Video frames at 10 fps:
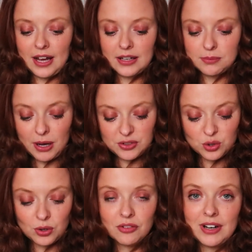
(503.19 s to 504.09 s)
and my
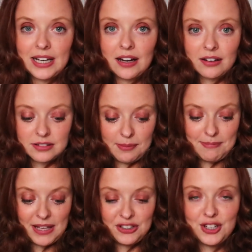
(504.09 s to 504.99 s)
daughter really likes her
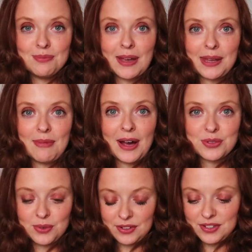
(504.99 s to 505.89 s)
Minion and Mickey
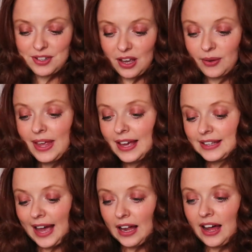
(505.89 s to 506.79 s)
Mouse ones, so
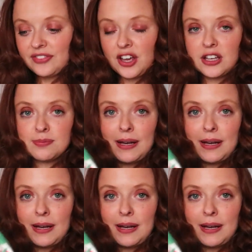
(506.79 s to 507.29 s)
yeah, I left those.